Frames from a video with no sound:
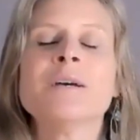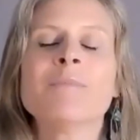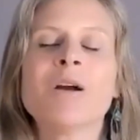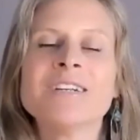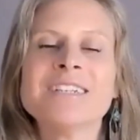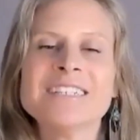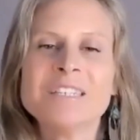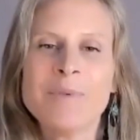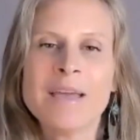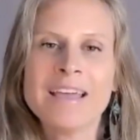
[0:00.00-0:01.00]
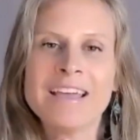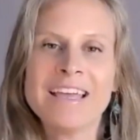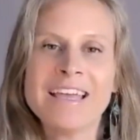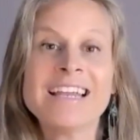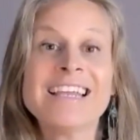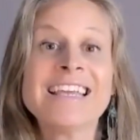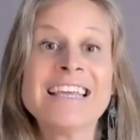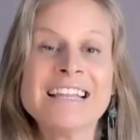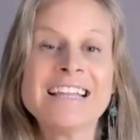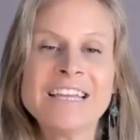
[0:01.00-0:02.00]
participate in
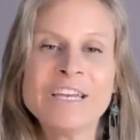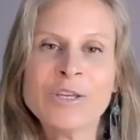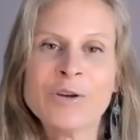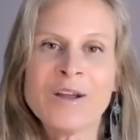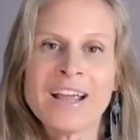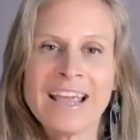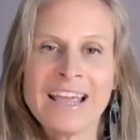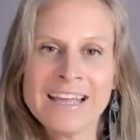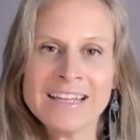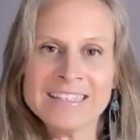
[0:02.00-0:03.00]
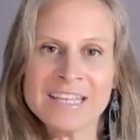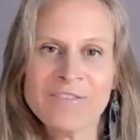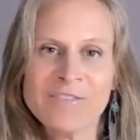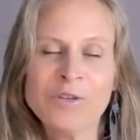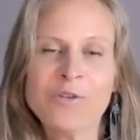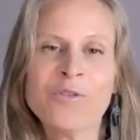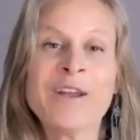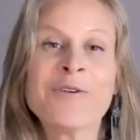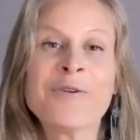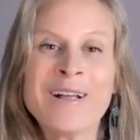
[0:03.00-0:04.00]
healing your hands, giving you
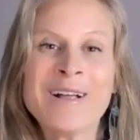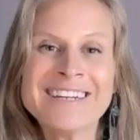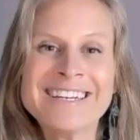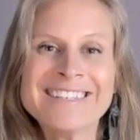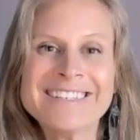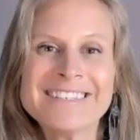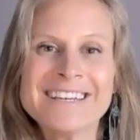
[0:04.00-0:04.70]
greater wellness.